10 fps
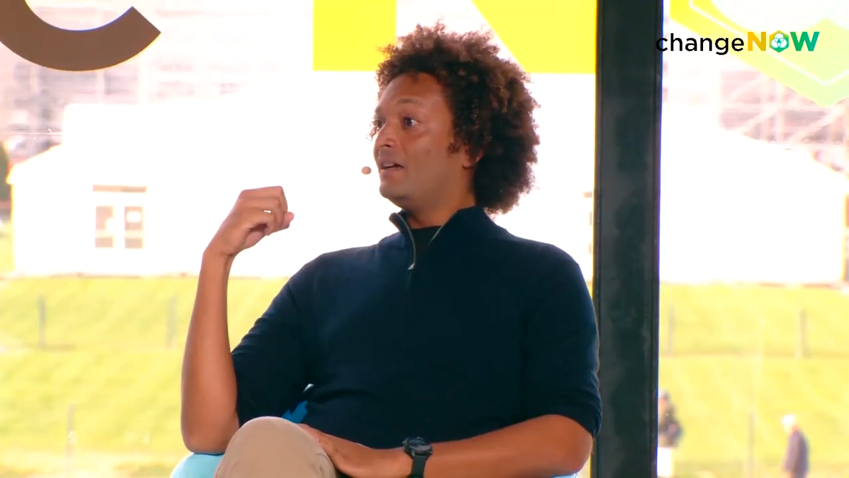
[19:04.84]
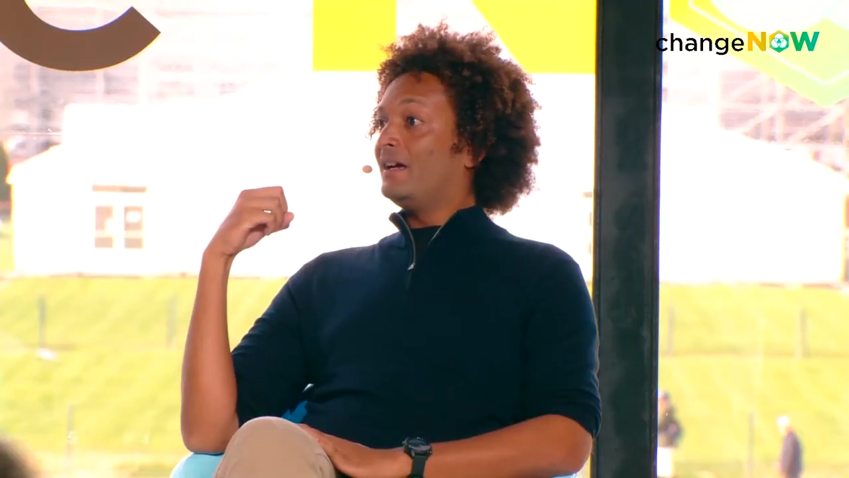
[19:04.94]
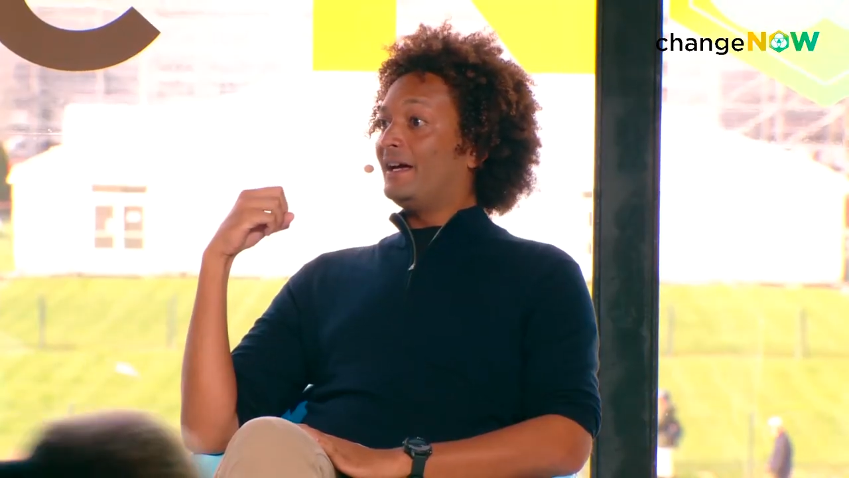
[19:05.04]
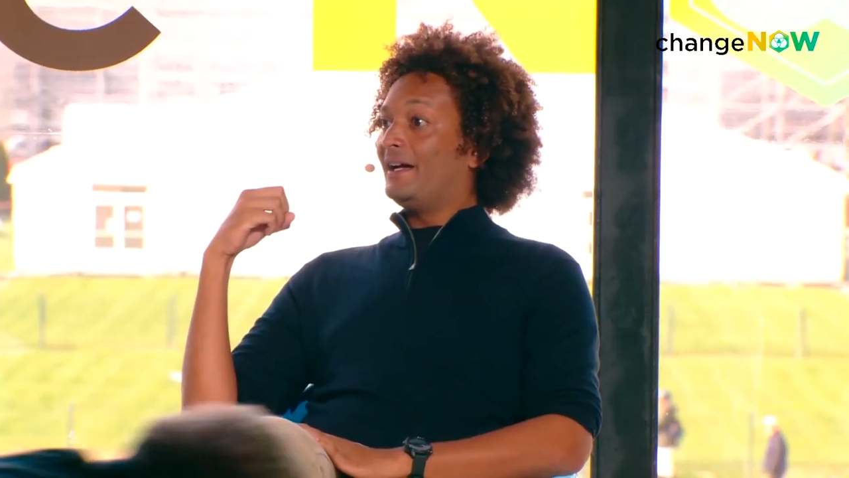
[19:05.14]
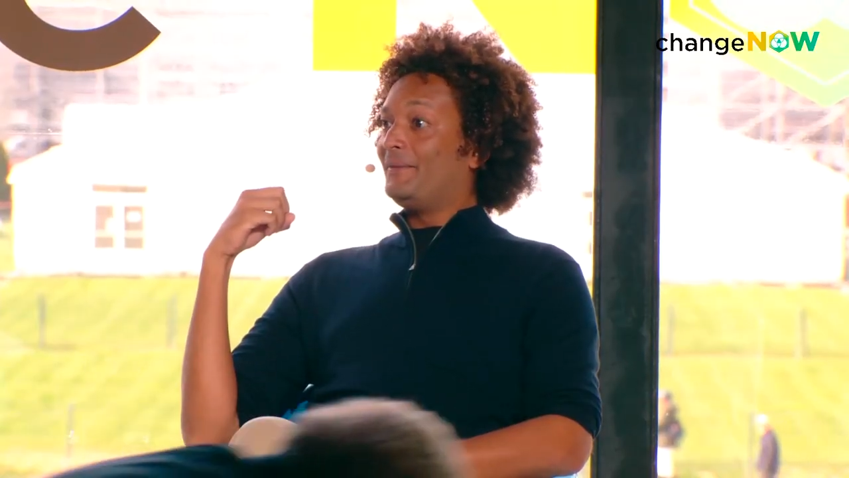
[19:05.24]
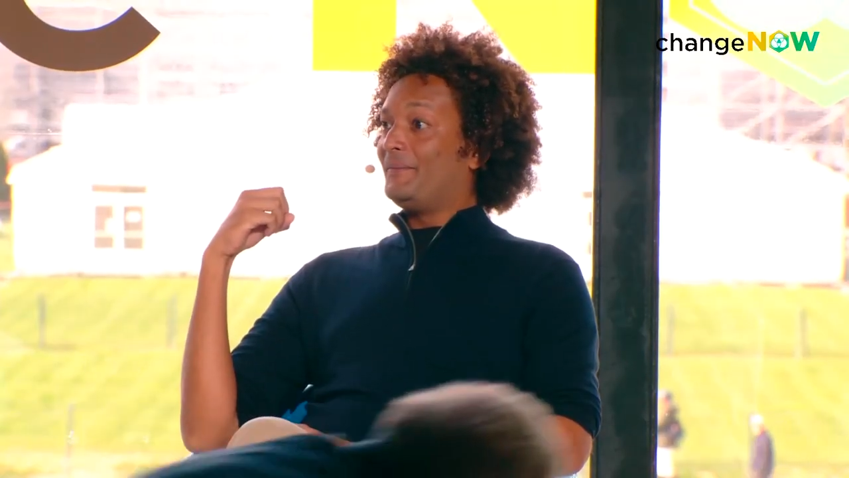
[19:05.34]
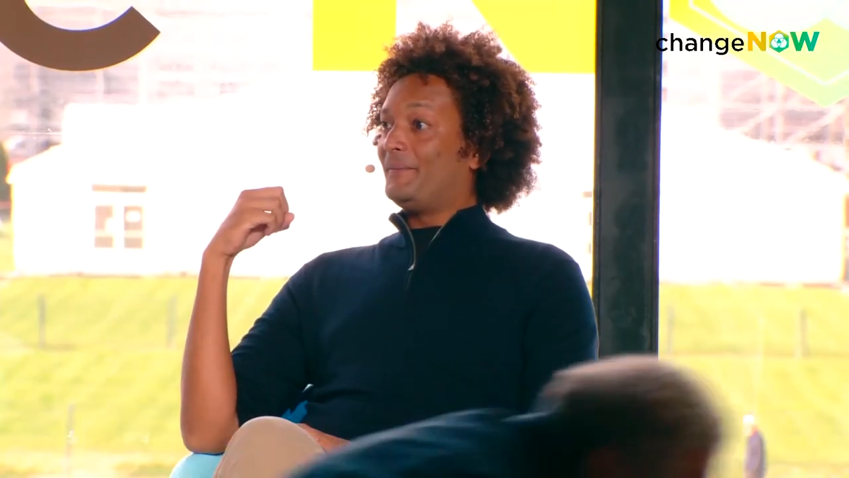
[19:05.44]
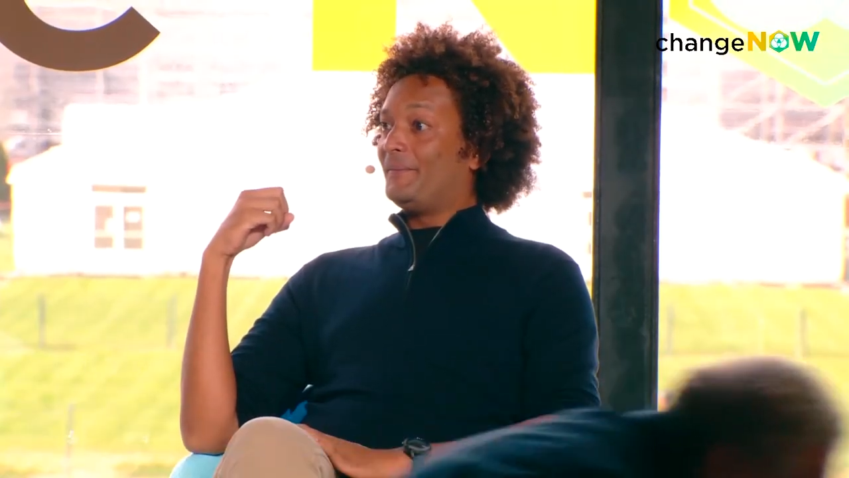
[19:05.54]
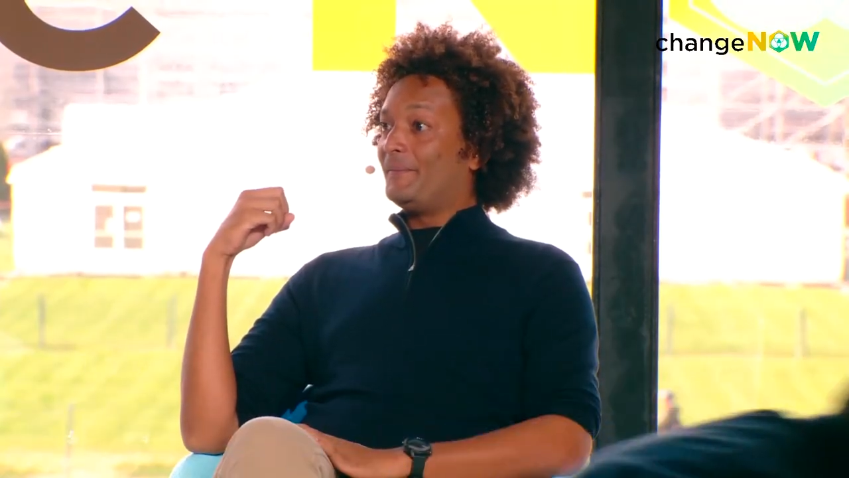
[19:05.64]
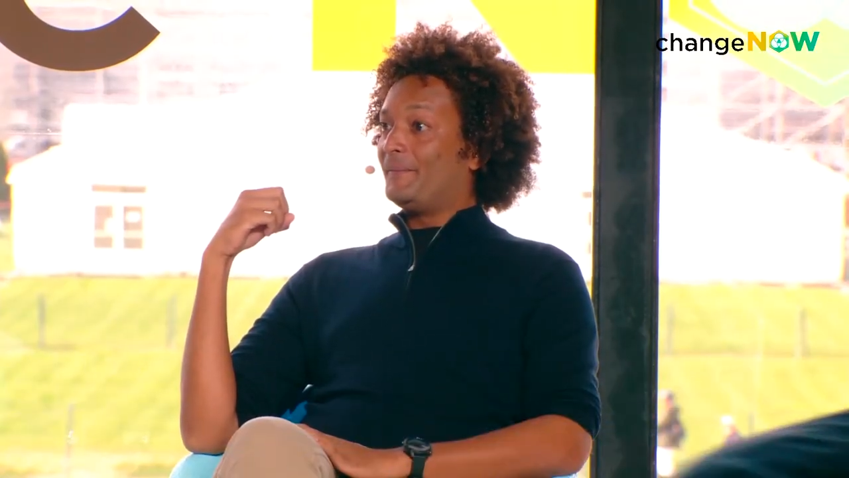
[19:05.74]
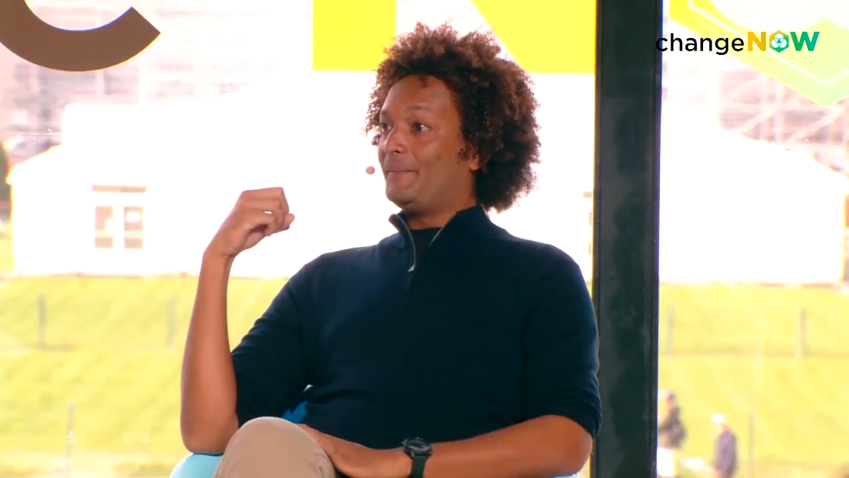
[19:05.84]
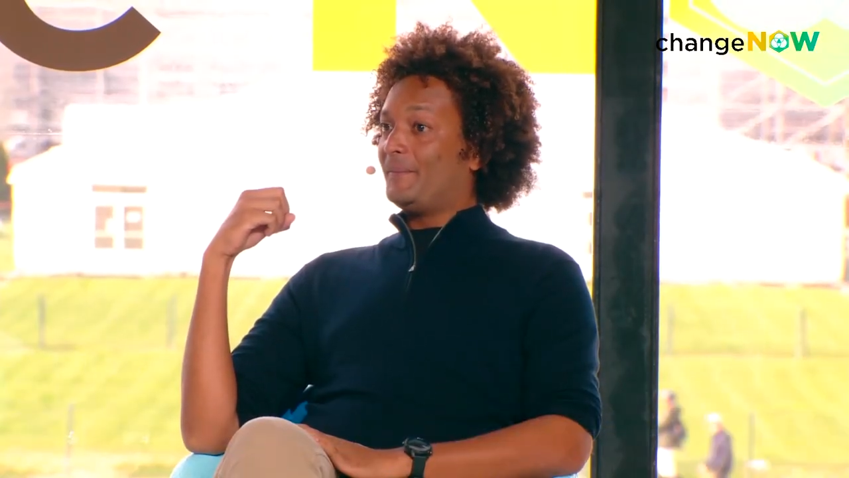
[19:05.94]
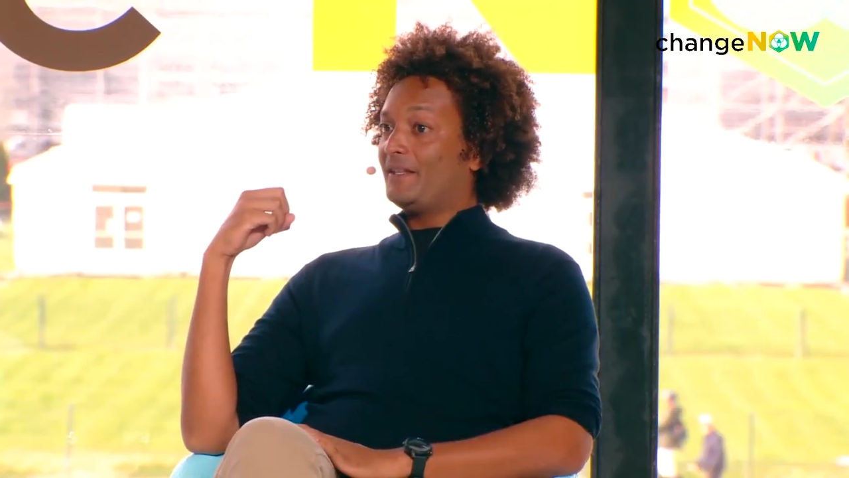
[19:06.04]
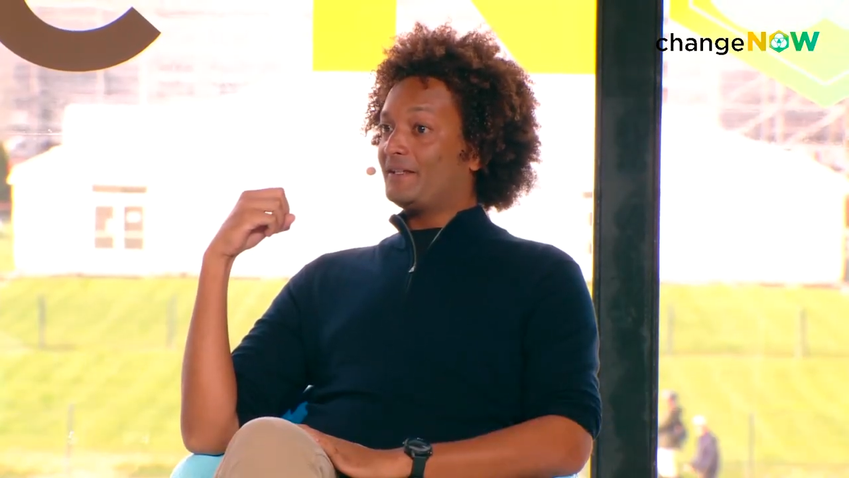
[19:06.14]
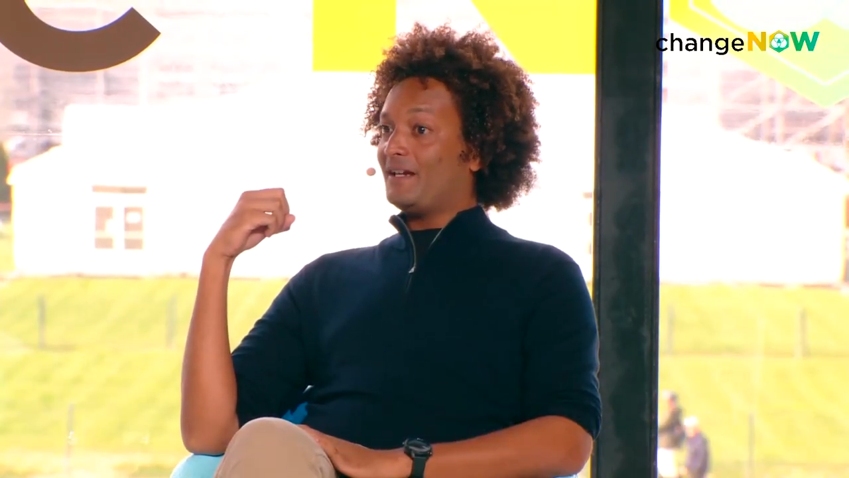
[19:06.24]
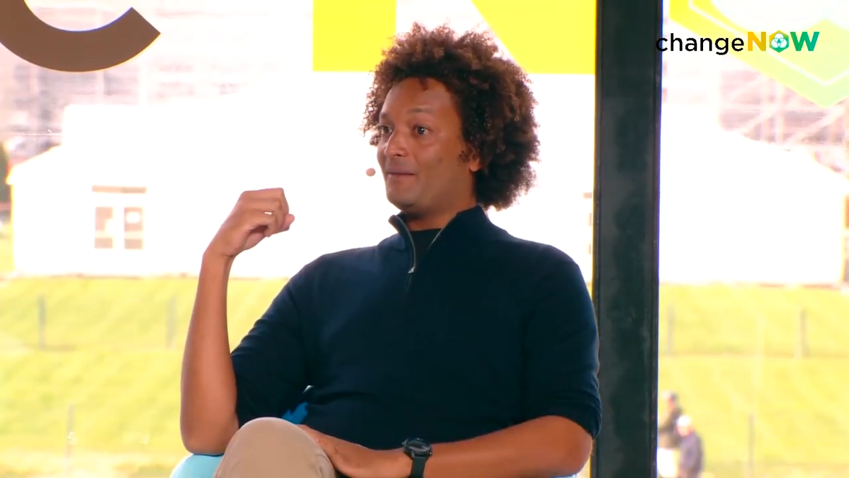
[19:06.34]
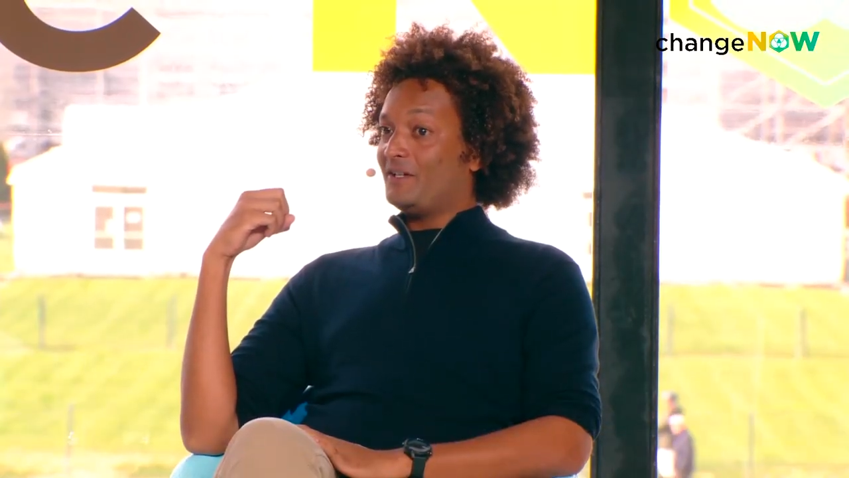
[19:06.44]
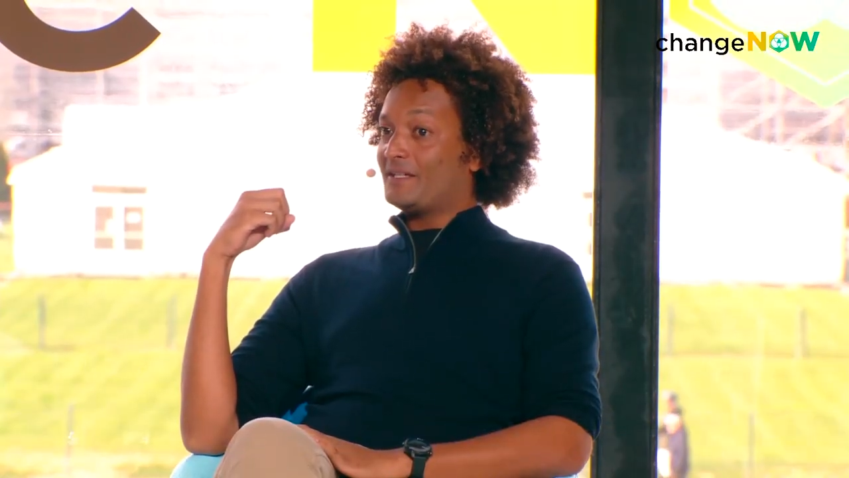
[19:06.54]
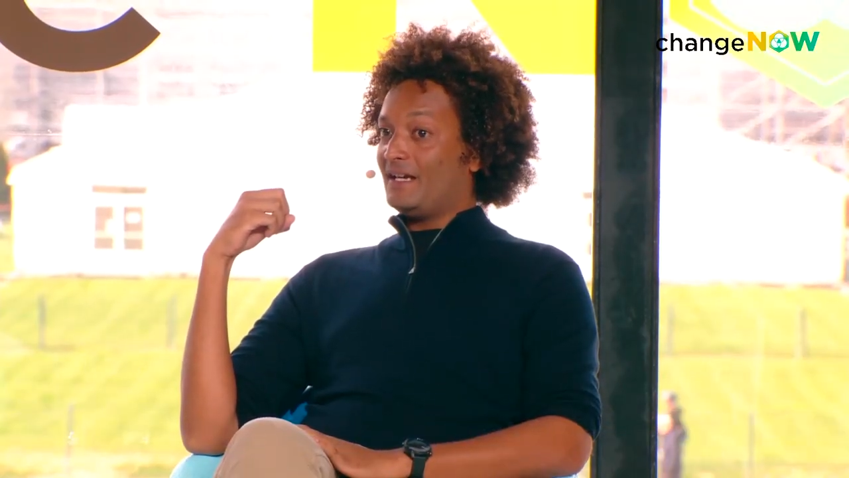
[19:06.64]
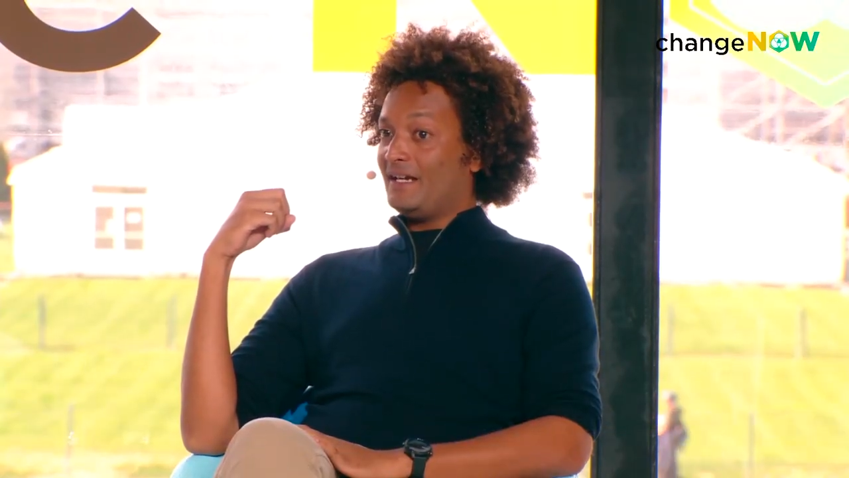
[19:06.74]
By the time I
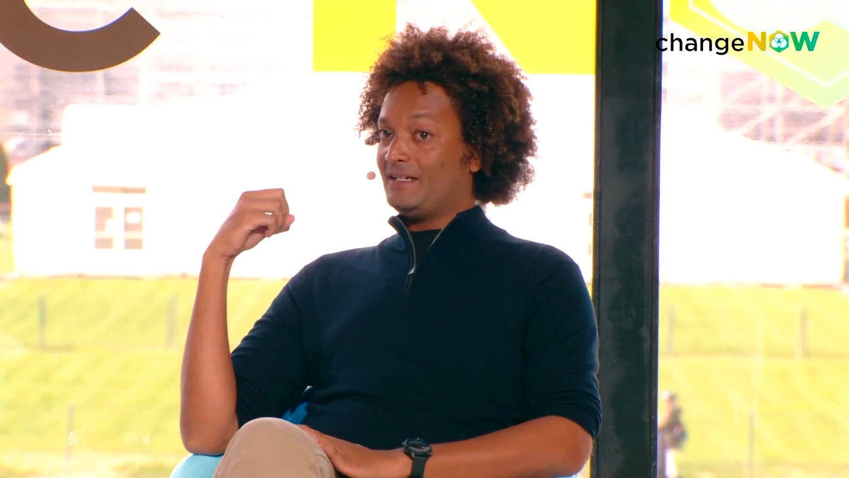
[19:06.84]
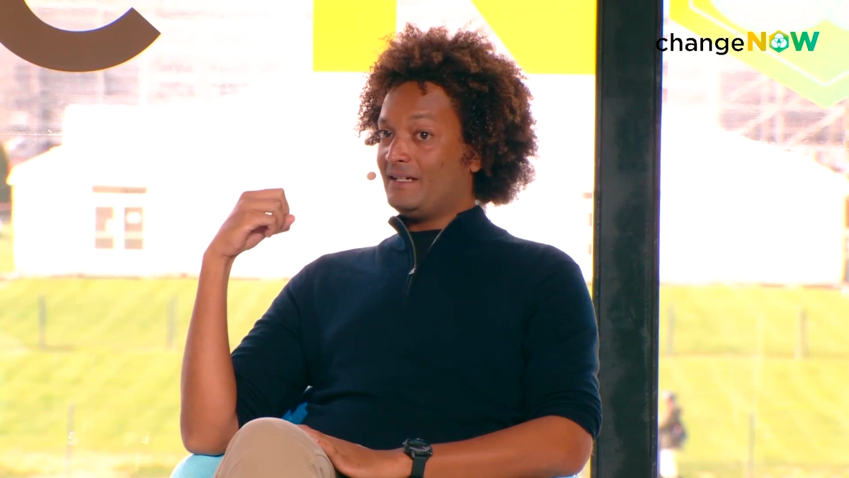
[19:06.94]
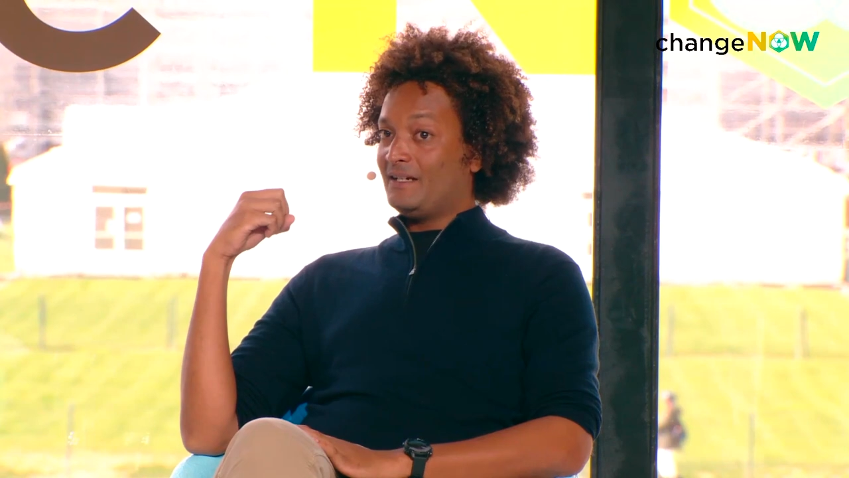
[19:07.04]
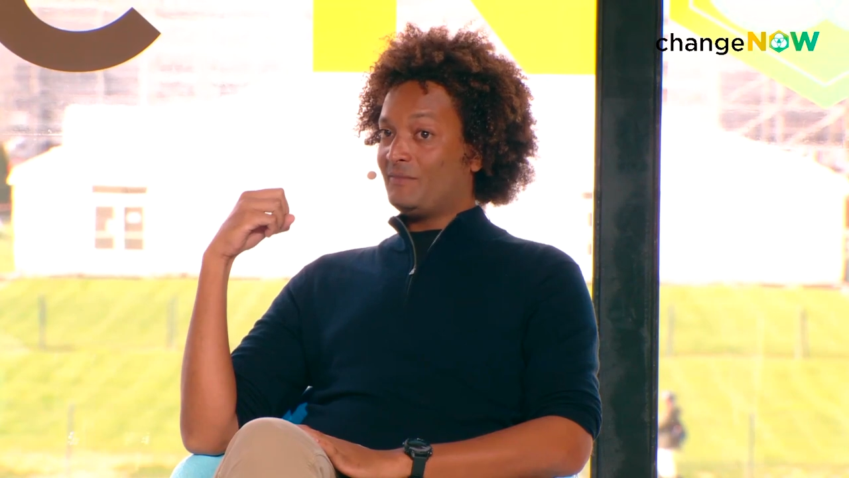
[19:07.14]
was 18,